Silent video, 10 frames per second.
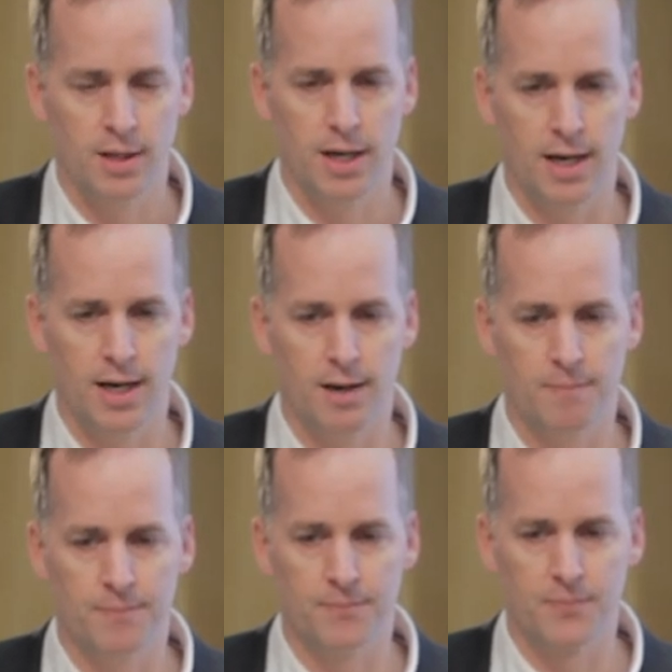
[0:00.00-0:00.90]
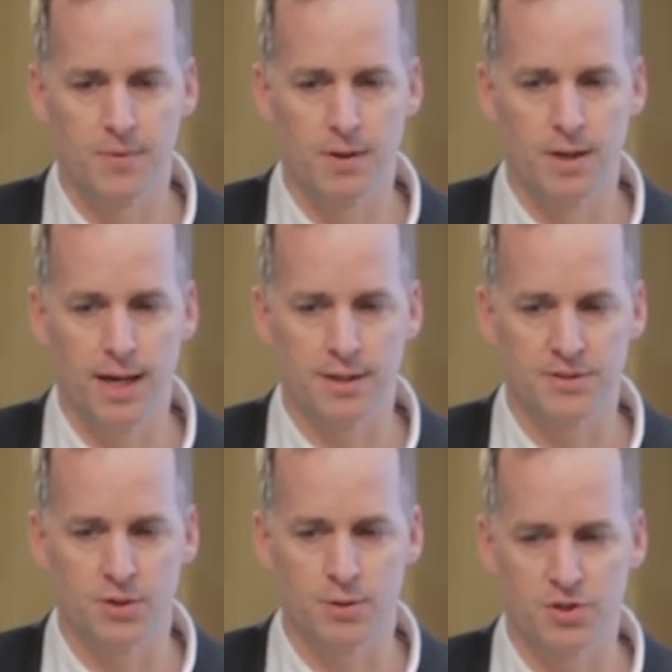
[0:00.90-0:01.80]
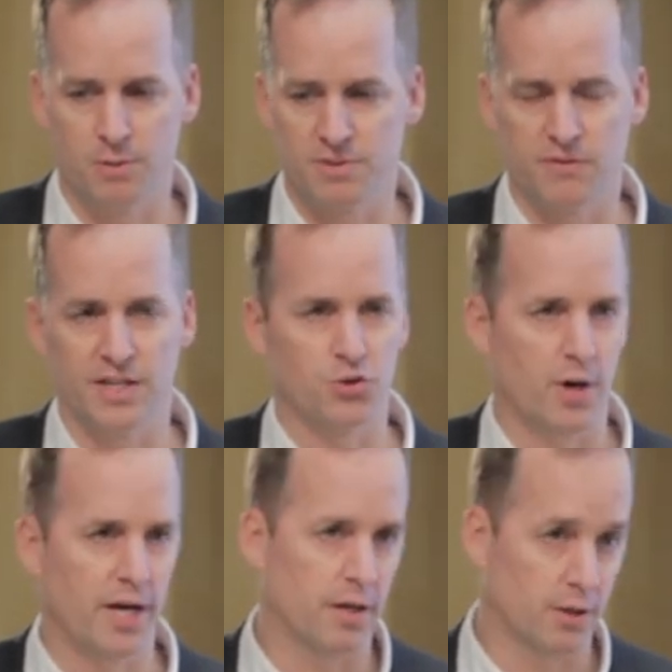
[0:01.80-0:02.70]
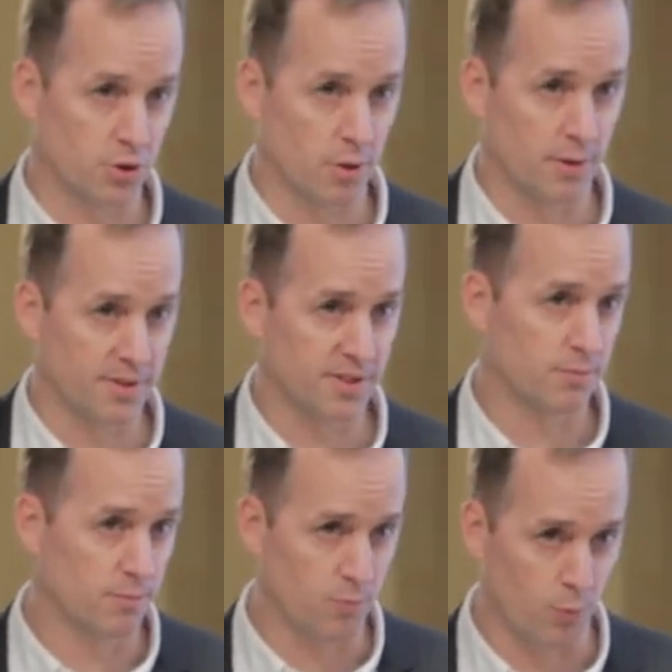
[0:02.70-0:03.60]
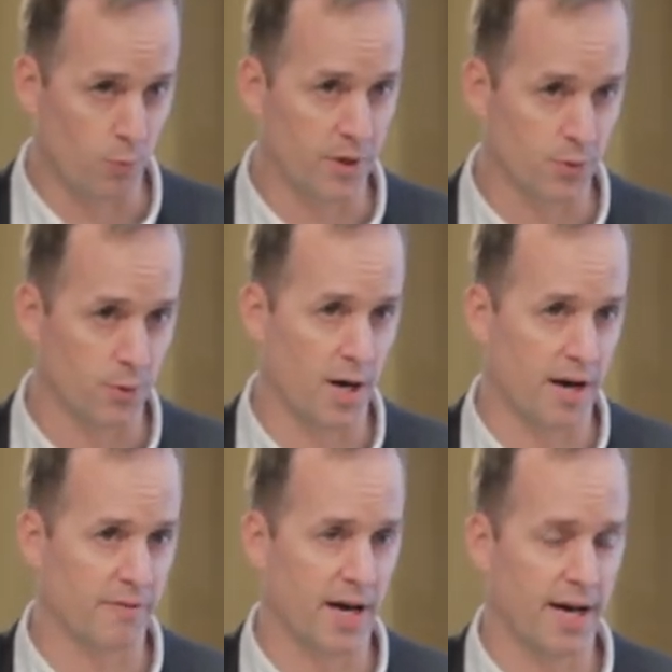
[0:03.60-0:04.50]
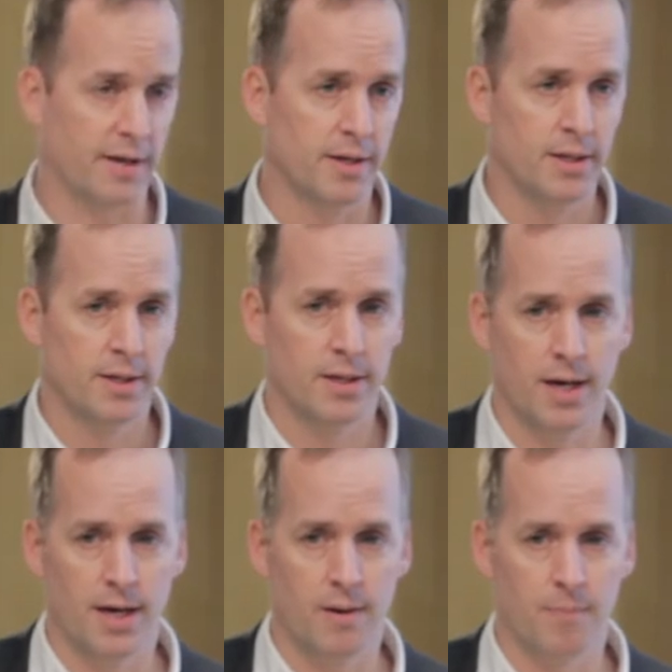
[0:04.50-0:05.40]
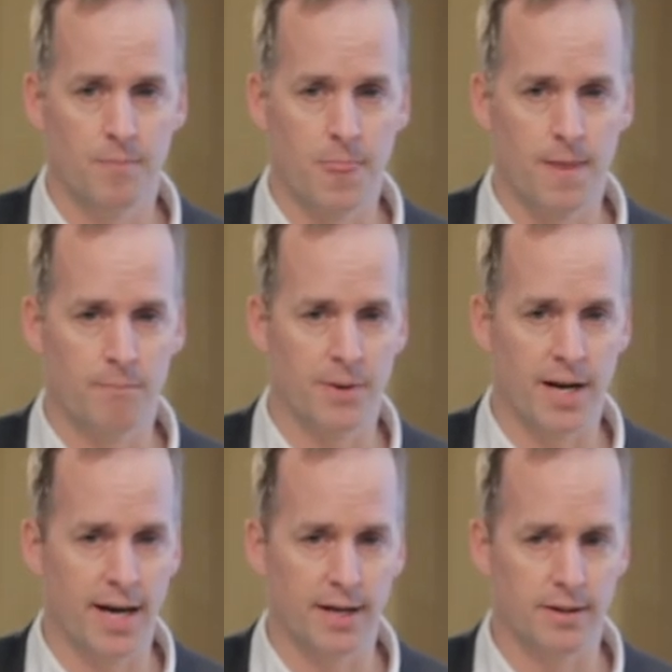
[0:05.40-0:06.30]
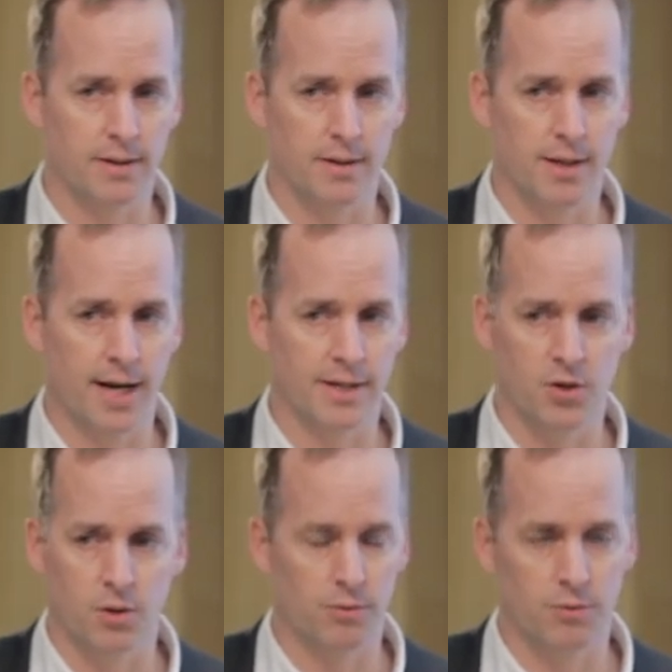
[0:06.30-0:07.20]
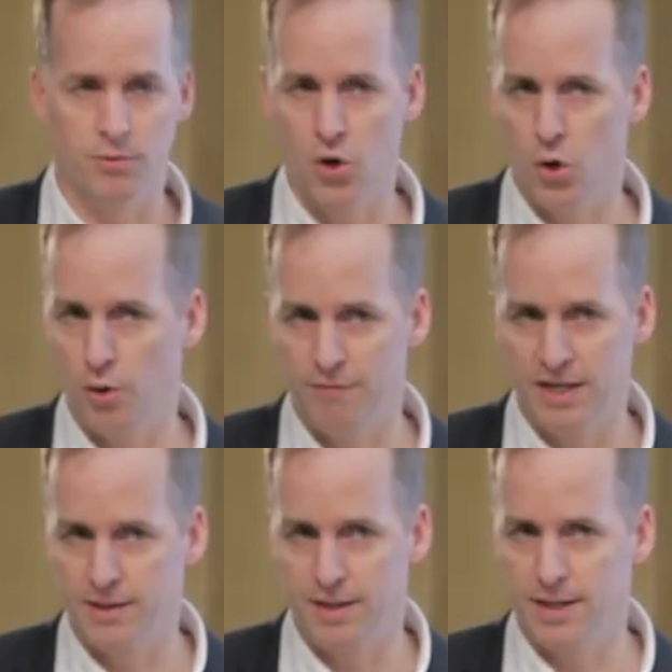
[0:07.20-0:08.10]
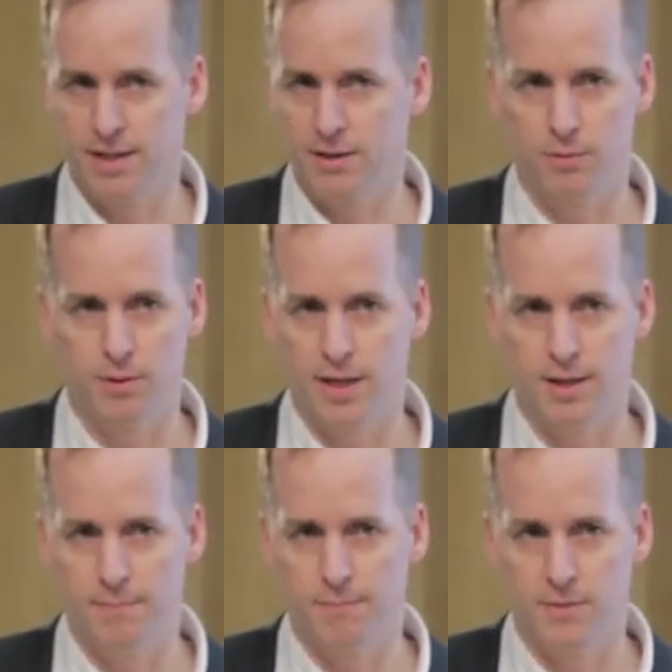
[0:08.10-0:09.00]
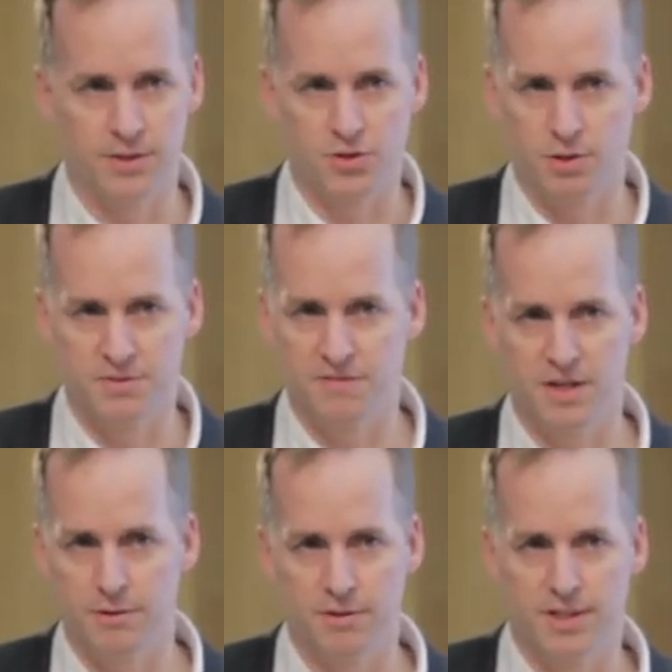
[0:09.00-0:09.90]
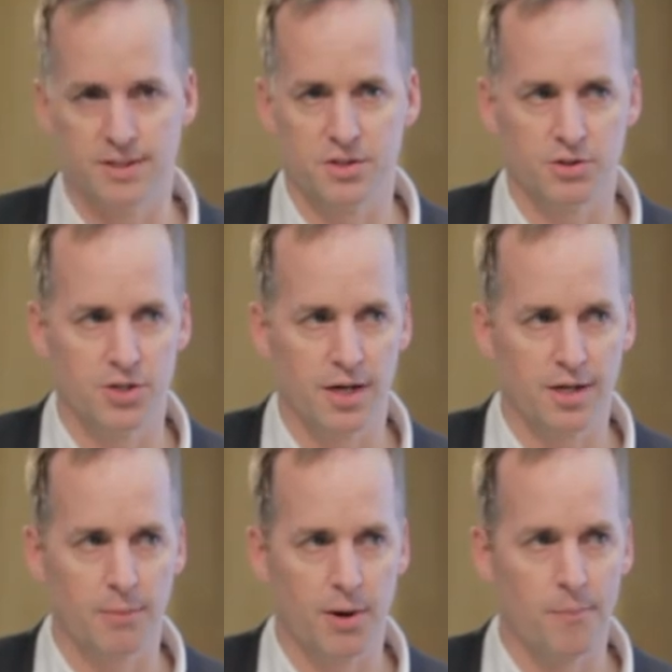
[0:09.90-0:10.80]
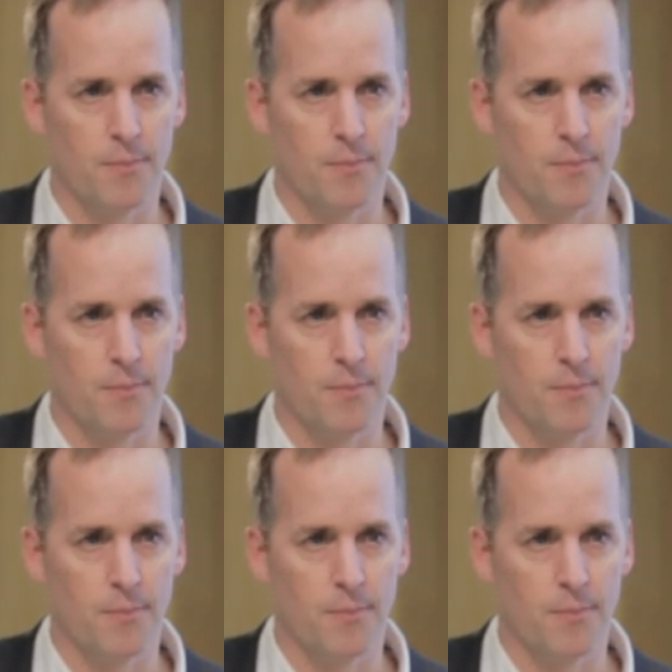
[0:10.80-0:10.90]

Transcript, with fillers: Um, and so in terms of like training young journalists, we do a lot of that. Um, but I, I don't know of anything in terms of the other things that you're talking about.